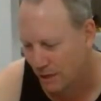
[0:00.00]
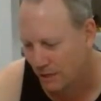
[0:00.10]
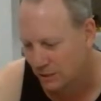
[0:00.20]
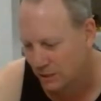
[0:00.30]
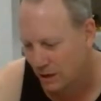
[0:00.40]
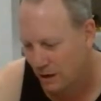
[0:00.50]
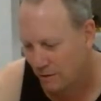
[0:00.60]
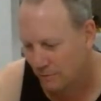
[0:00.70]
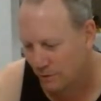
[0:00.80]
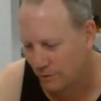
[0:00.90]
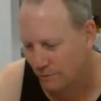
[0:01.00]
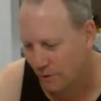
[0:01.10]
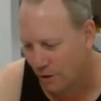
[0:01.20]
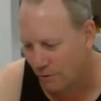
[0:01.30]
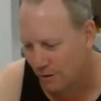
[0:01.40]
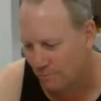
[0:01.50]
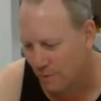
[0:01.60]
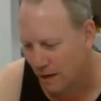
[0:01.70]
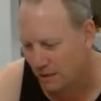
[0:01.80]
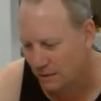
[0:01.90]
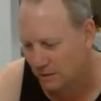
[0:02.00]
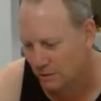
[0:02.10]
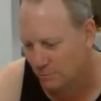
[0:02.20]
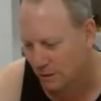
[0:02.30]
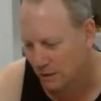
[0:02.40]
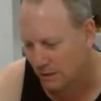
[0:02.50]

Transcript: piece for the firing mechanism.